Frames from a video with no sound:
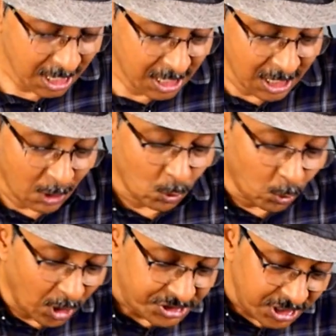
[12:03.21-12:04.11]
Now,
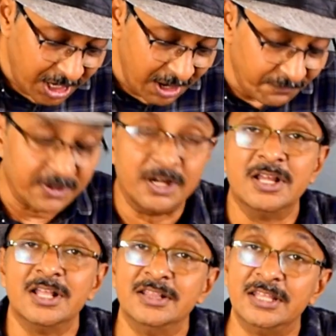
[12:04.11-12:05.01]
whatever
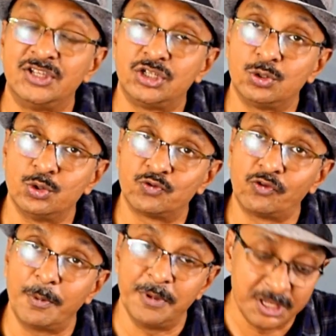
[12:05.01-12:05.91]
they choose
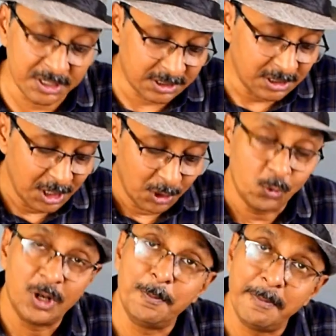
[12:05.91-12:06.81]
from here
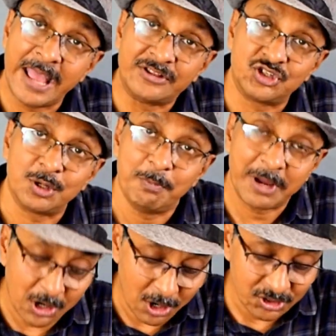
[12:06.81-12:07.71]
will match,
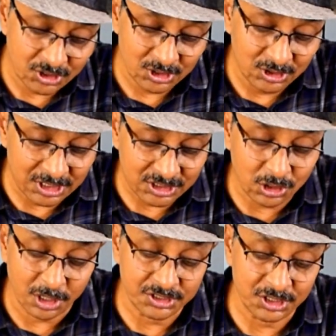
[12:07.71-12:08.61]
because this
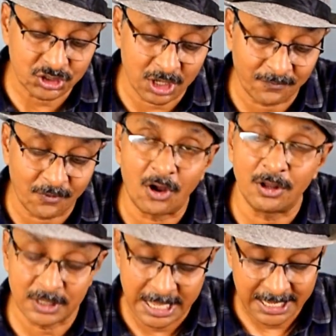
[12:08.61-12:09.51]
consists of
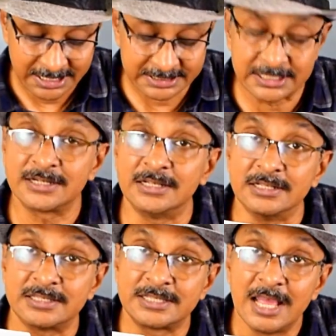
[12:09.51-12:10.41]
all
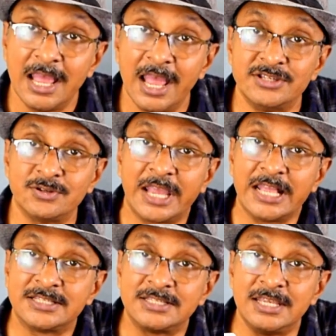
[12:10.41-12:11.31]
circles. As you can
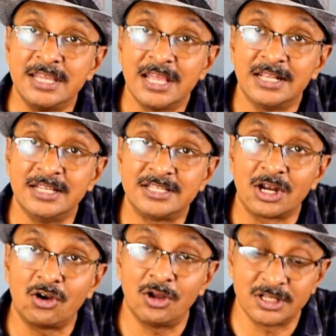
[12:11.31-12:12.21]
see, these are
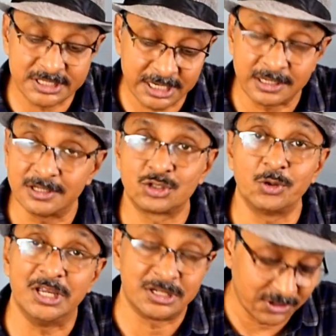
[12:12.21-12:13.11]
all circles, so
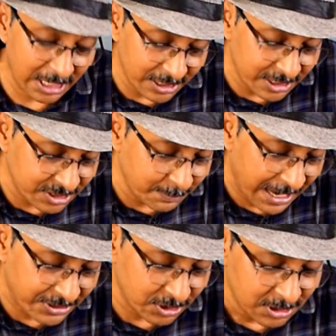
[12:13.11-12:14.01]
it really doesn't
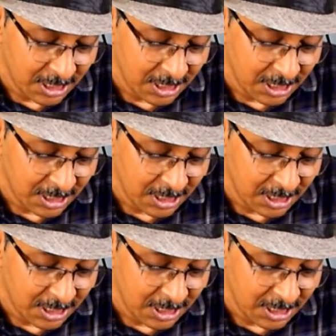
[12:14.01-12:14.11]
matter.